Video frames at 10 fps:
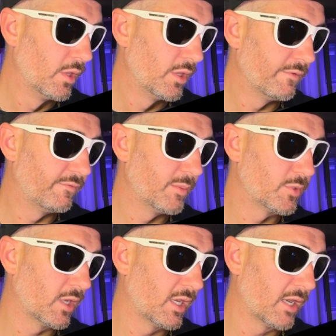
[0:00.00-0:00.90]
The flip
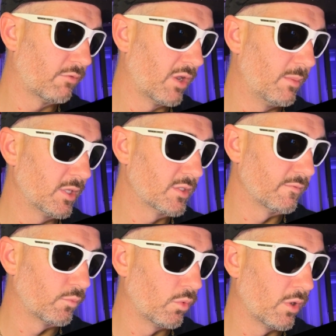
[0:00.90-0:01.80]
side had a remix of
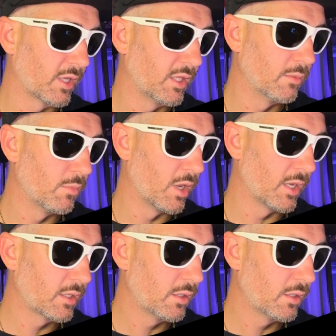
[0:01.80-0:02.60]
Working the Mic.